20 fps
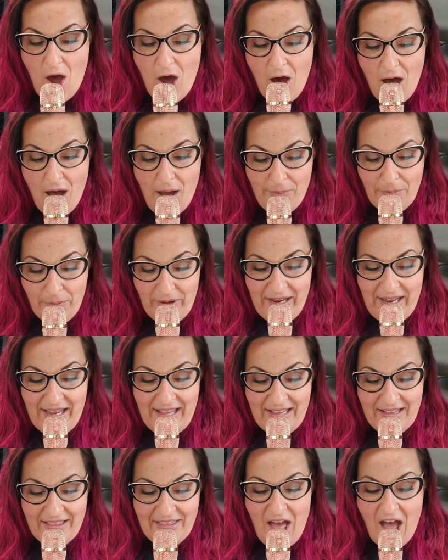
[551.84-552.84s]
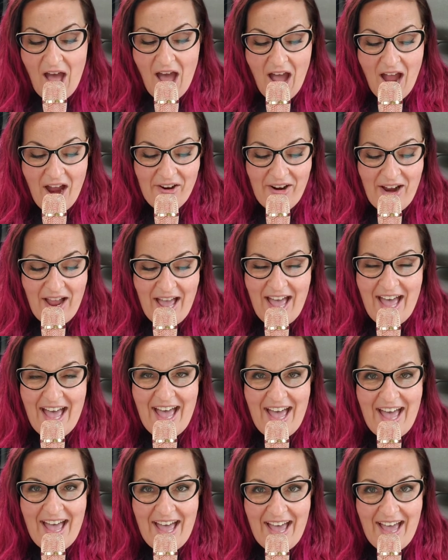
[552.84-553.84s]
Aubrey
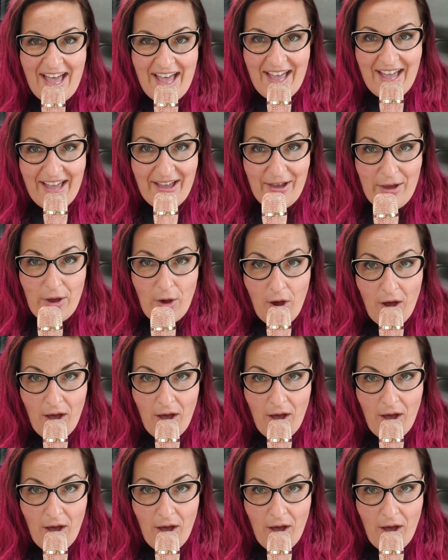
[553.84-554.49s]
Lara.